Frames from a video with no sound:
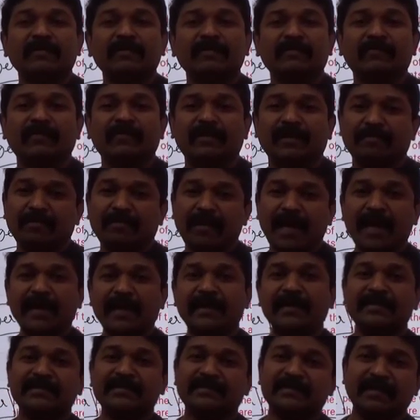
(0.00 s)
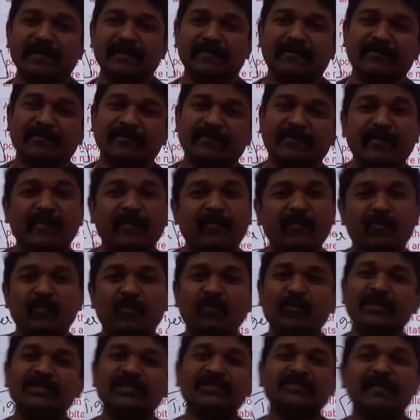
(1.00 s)
When the man itself, who
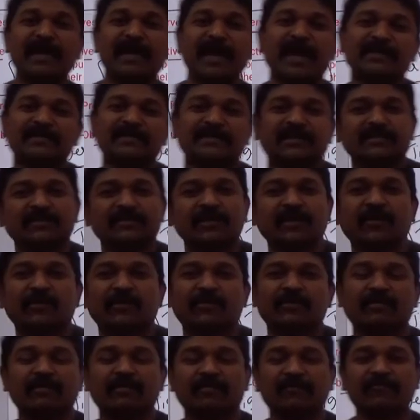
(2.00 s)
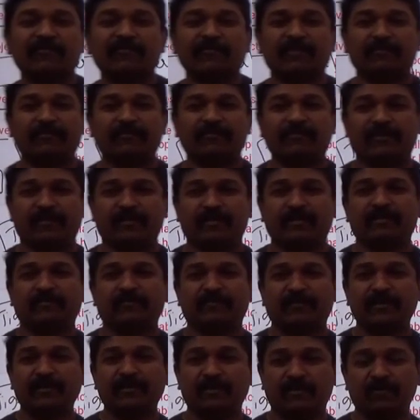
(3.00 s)
is man? Such a
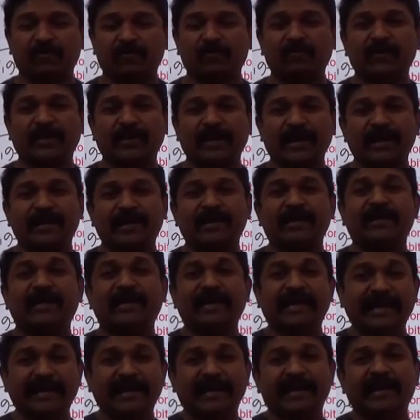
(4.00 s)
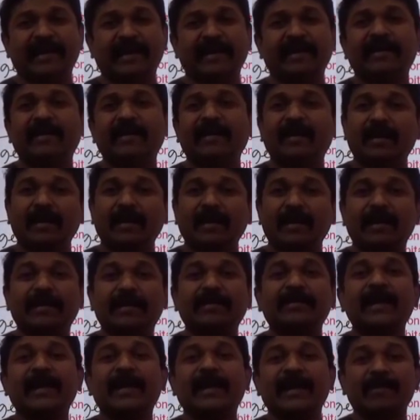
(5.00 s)
fellow who can degrade
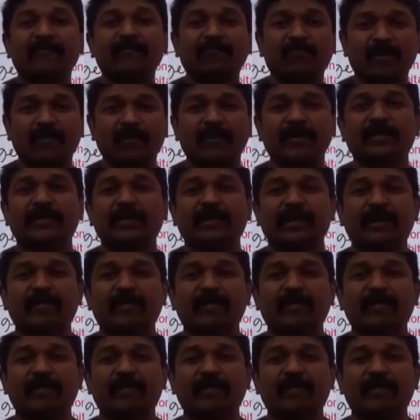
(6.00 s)
entire environment there.